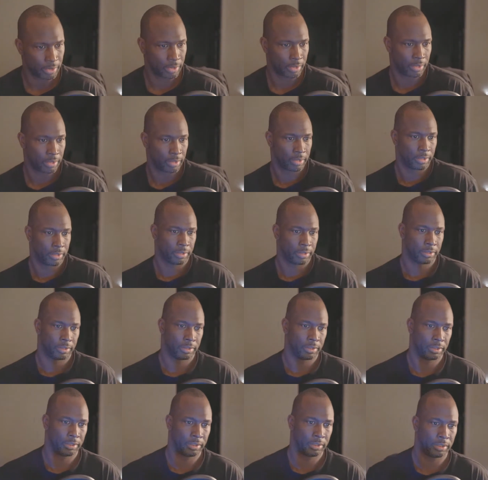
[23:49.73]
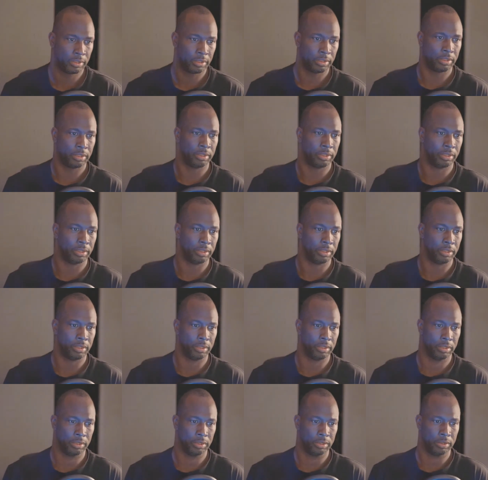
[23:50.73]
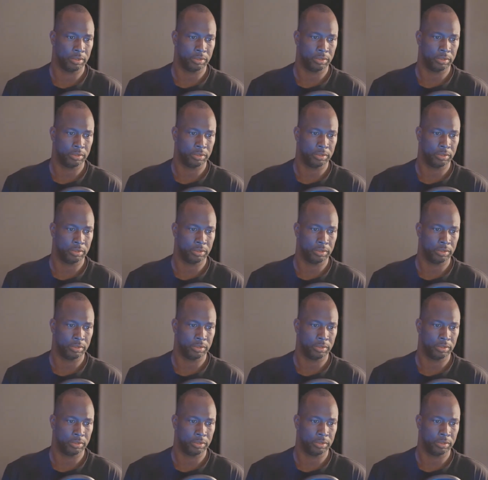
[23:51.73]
[no speech]